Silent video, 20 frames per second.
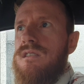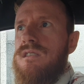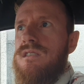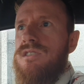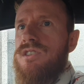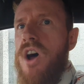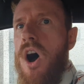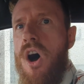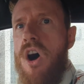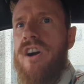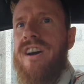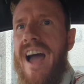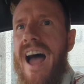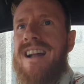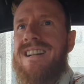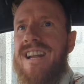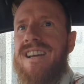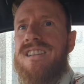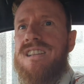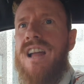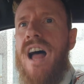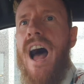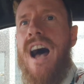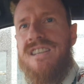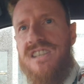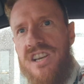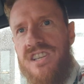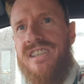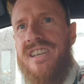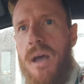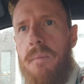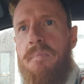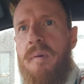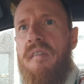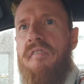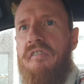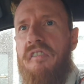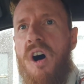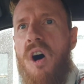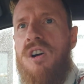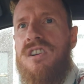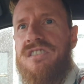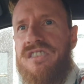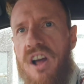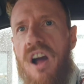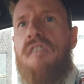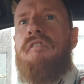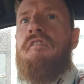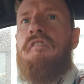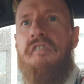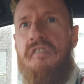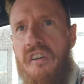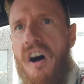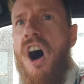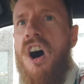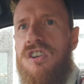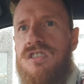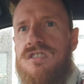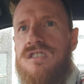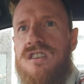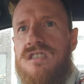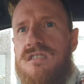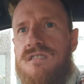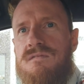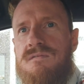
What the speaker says: No, Kathleen. As I said before, they're fucked.